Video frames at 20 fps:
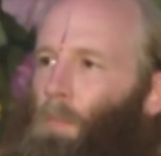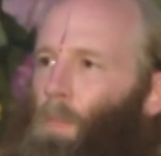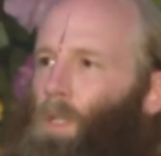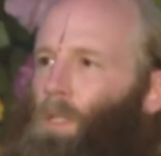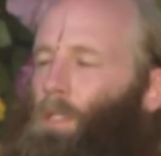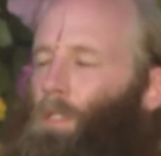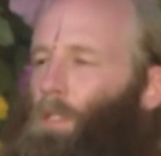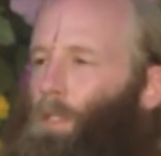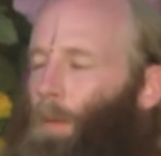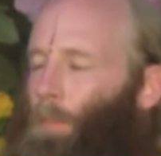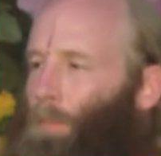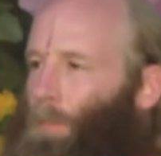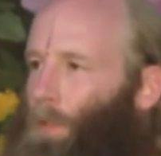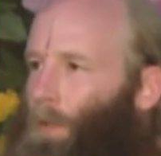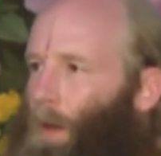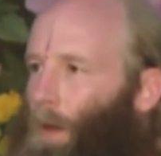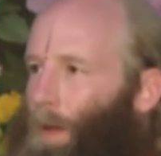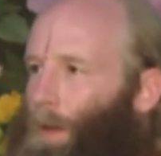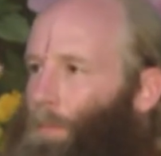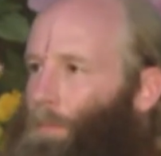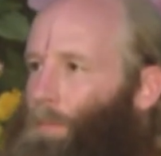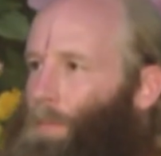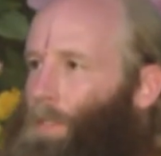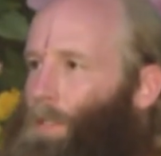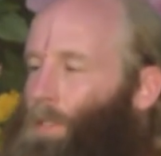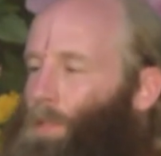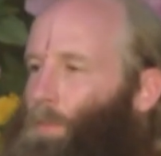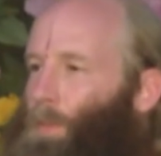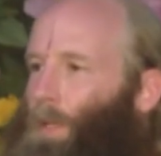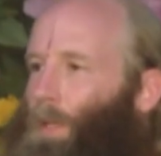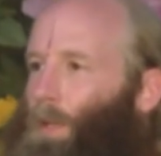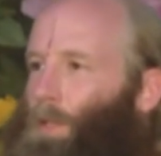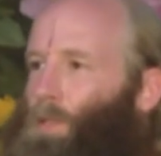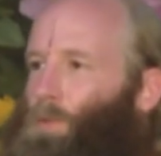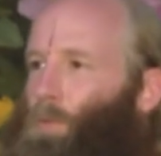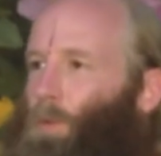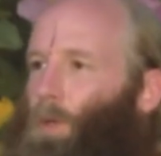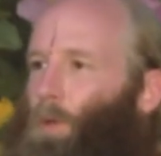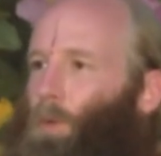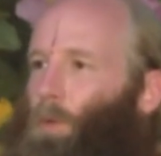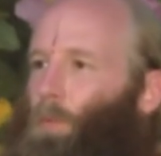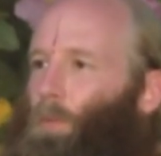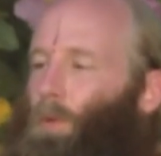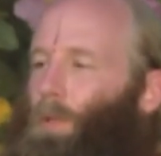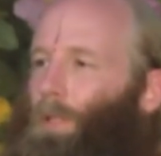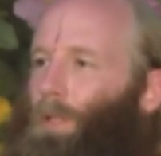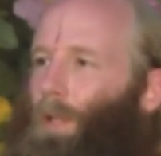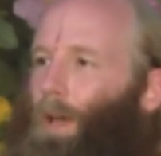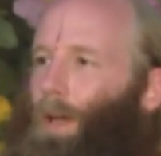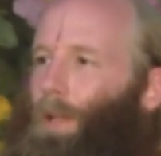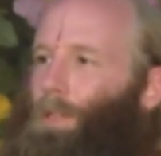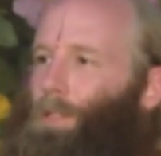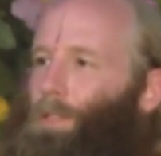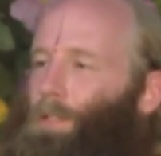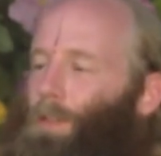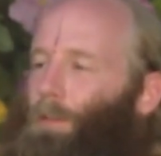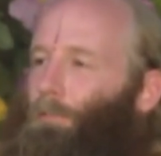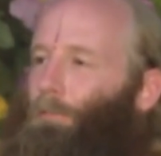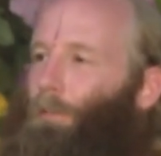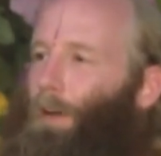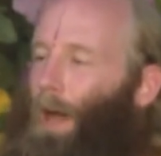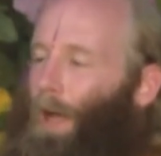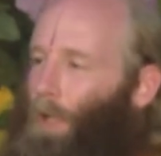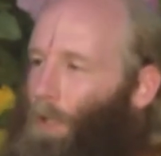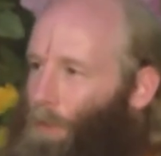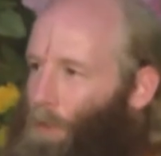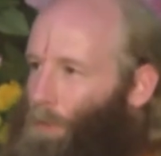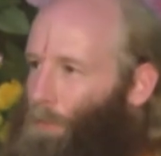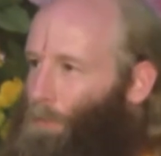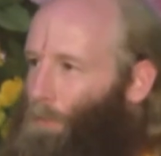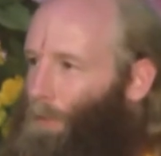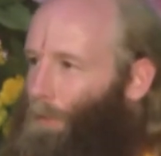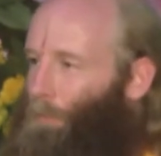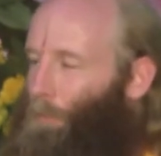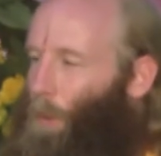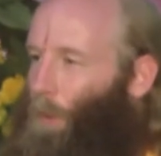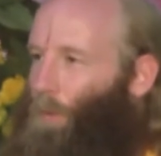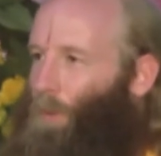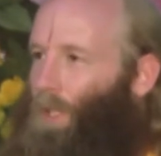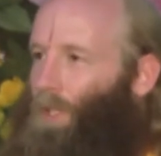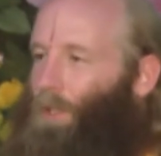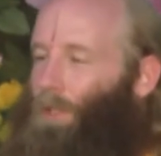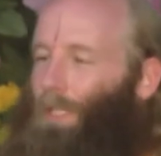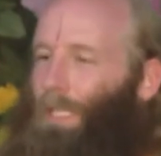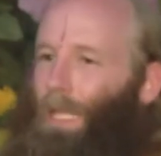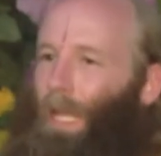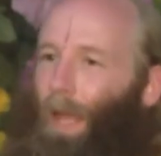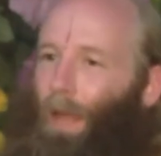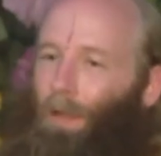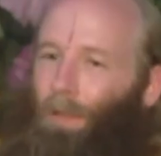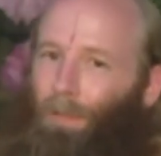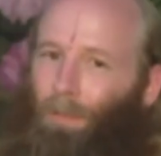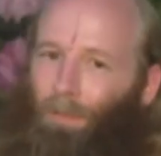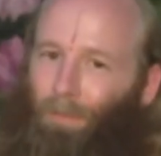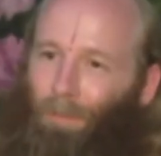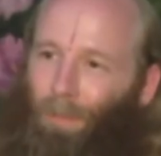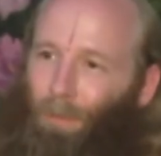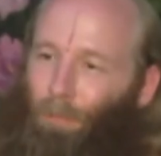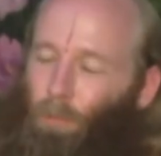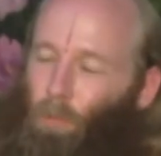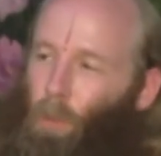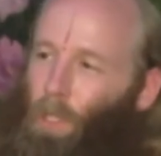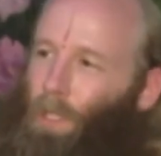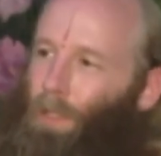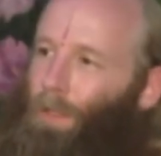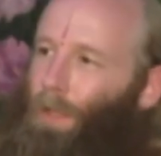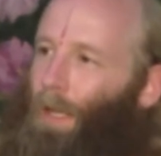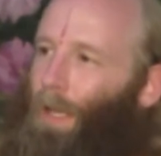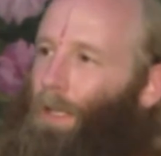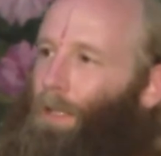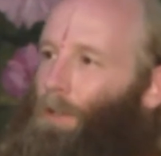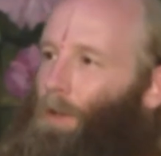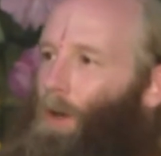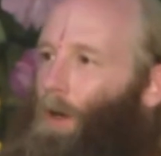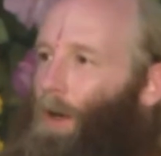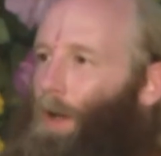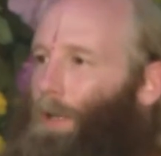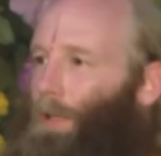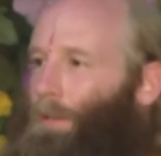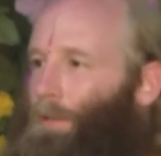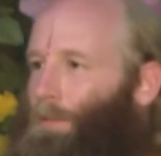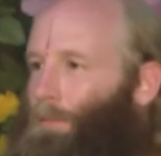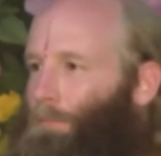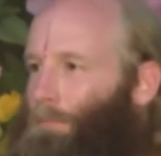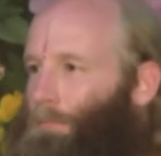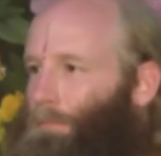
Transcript: Sometimes it's because we don't realize the value of what we could get if we attain God.